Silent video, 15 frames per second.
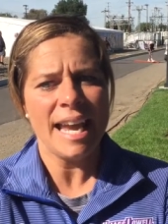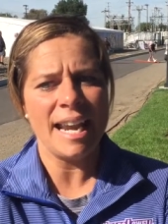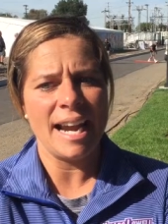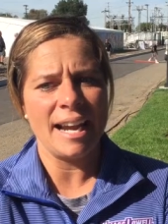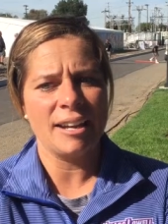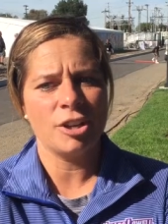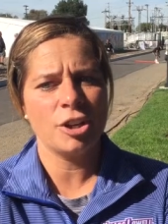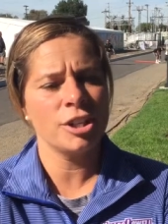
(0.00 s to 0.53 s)
and
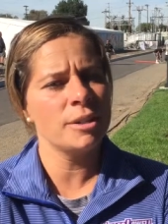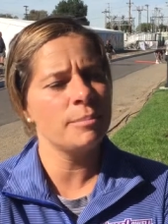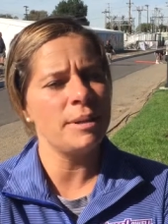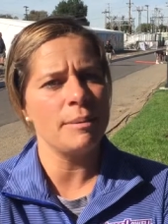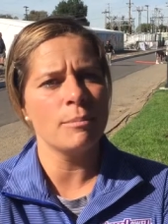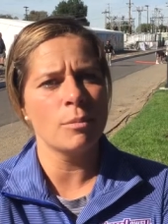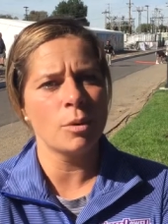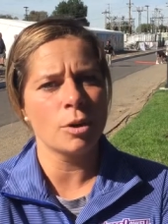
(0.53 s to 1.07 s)
I couldn't
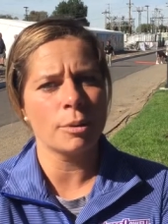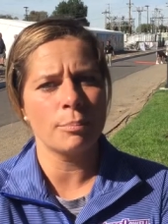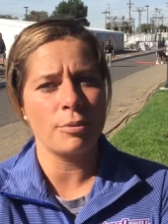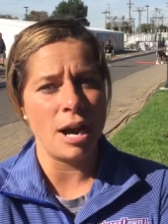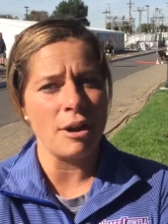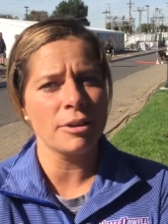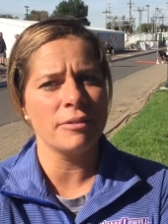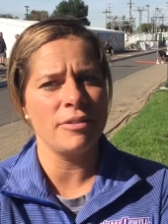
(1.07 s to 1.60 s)
be more
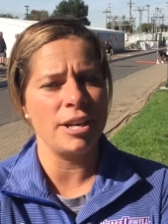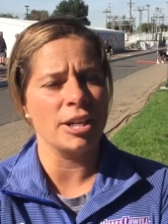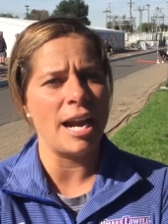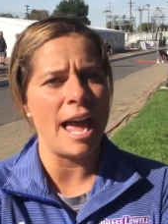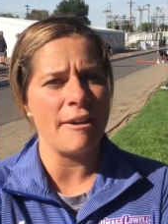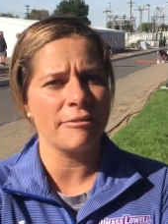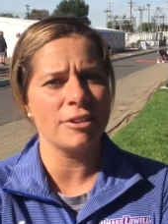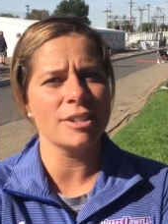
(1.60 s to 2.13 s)
proud of their
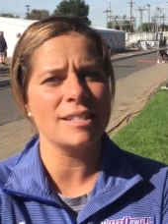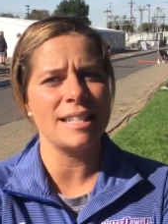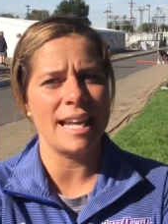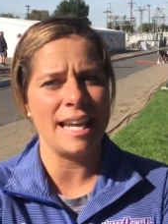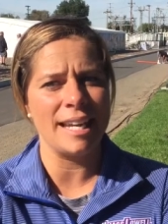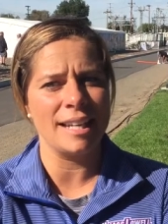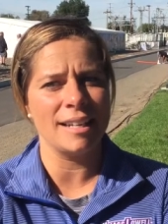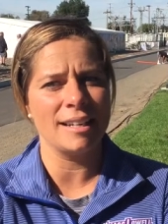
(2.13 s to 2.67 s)
efforts
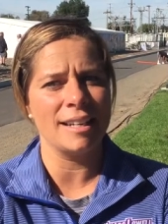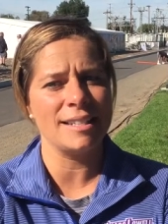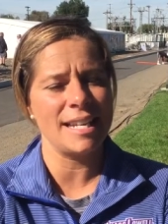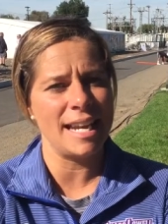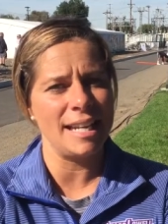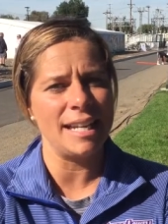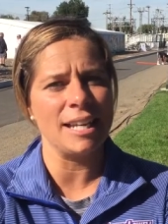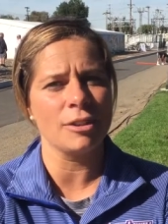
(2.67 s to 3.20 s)
in
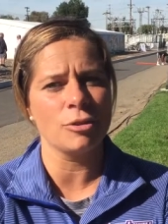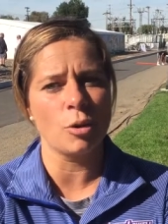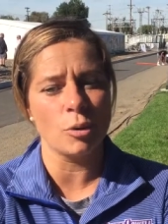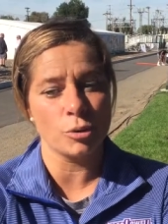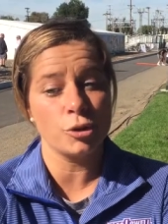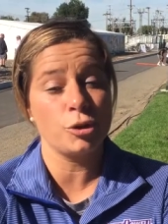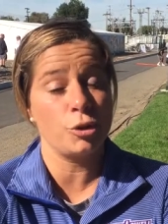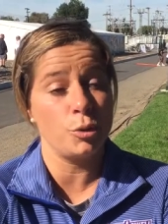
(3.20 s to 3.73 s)
attaining
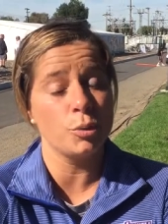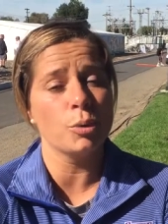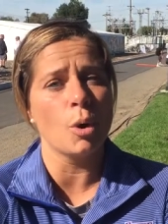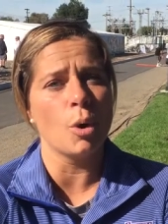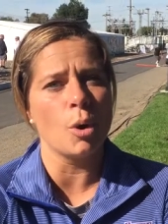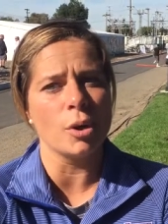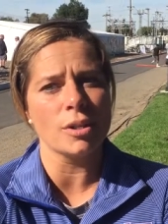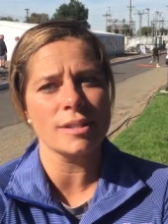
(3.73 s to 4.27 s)
those two
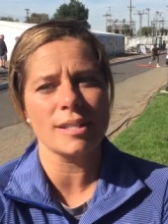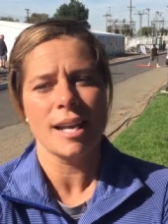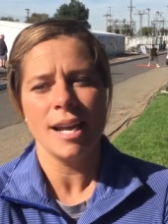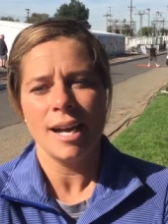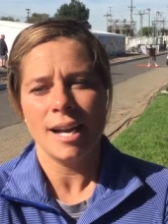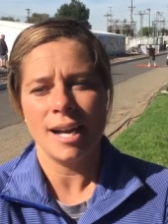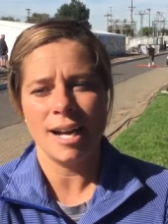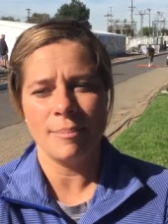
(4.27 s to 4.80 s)
goals.
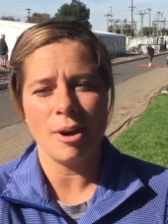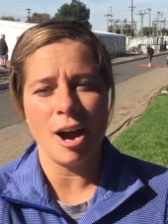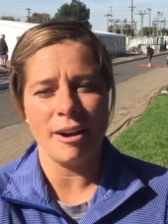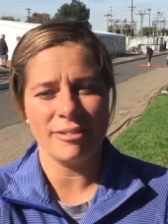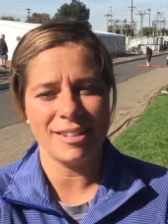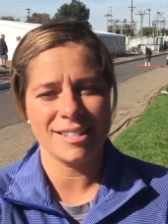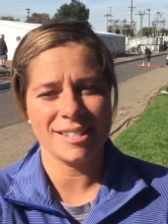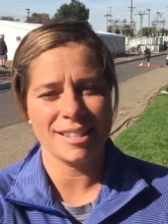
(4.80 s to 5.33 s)
Um,
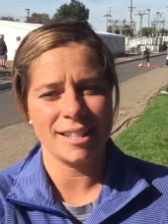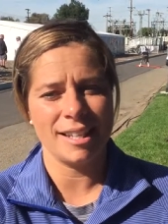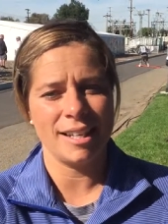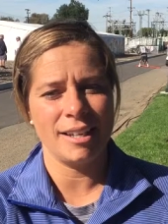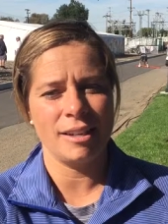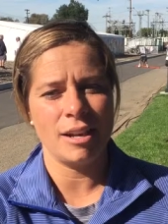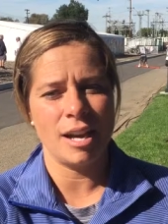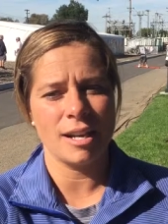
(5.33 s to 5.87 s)

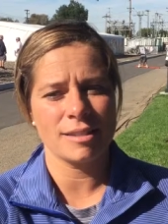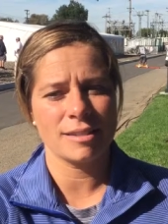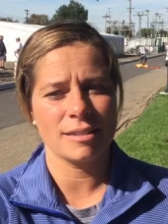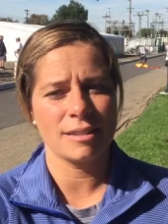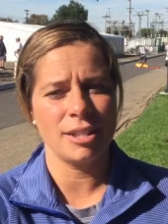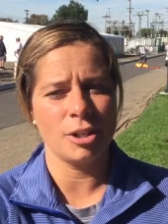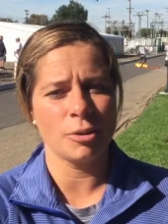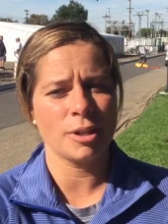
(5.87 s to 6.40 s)
obviously, us,
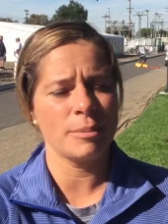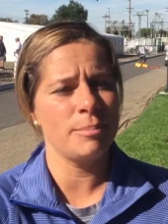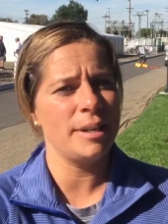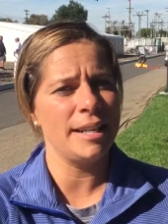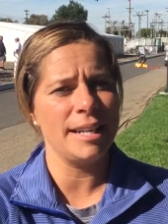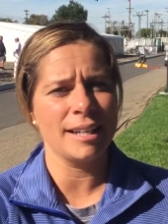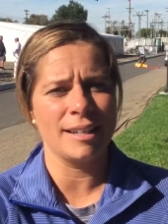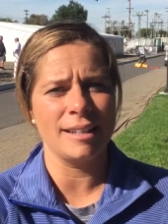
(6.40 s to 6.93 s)
you know,
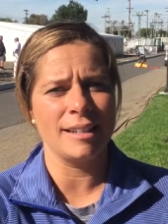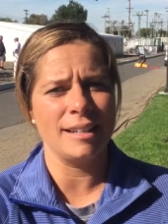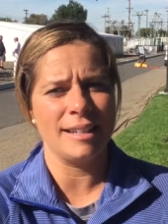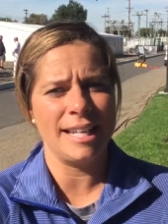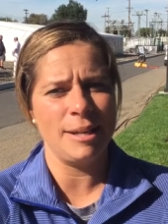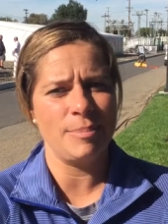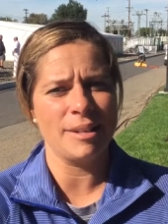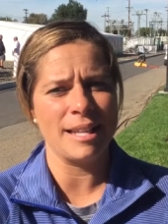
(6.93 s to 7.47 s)
competing and, and
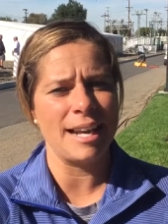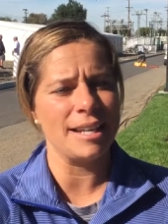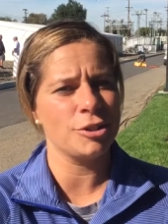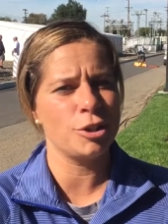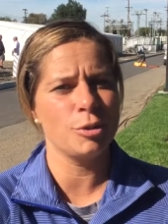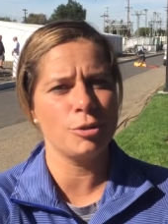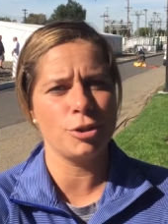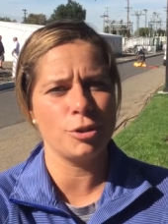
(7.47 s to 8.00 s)
keeping that at
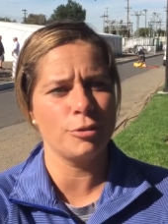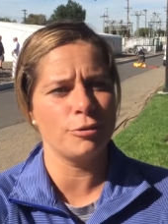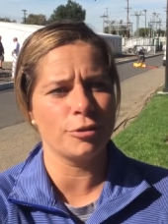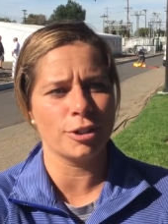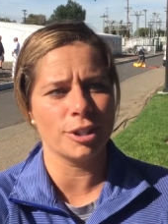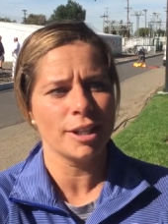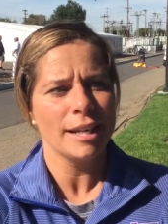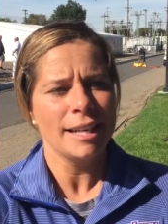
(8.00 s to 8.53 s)
2-2
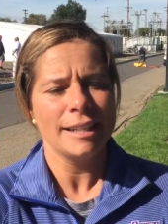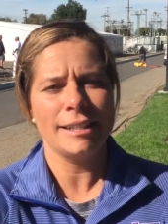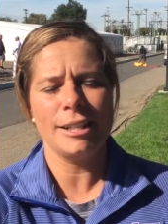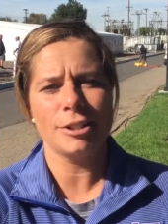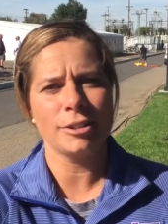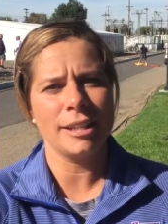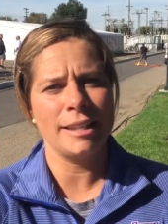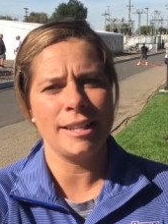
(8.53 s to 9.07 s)
for
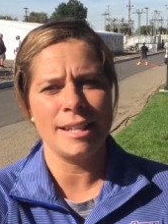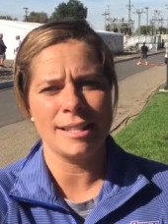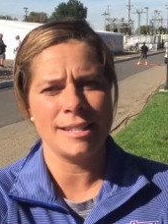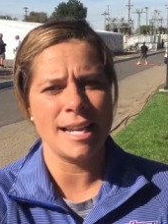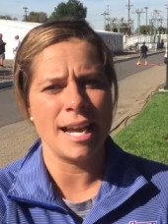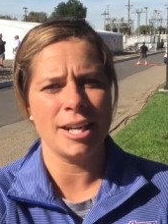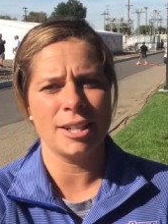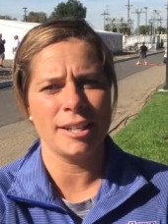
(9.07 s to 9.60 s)
nearly the
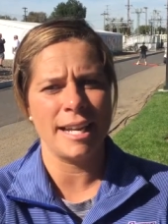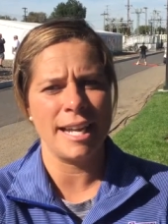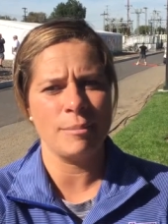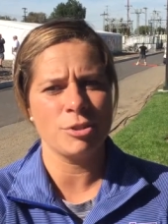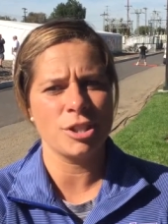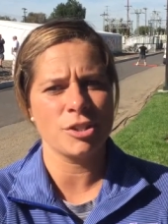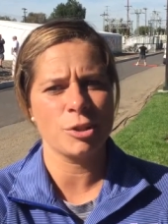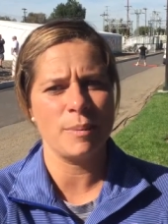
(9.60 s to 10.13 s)
entire game
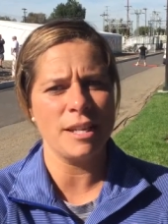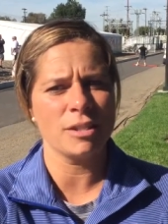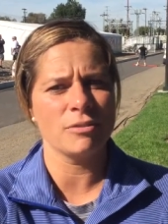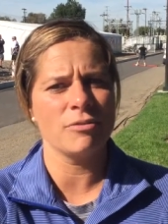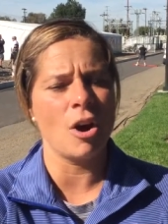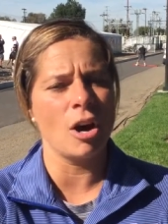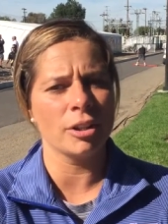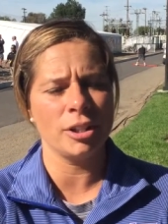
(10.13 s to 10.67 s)
just speaks
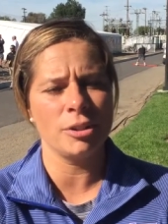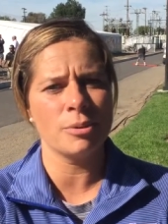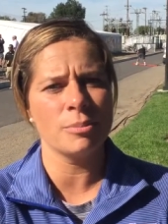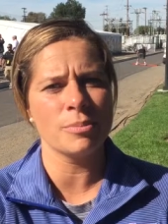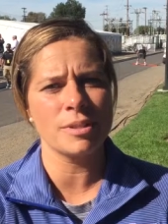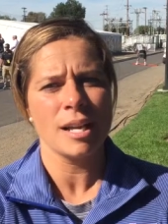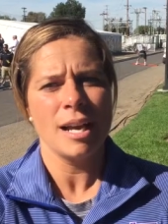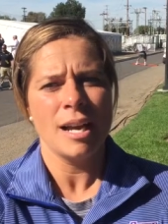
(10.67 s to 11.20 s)
volumes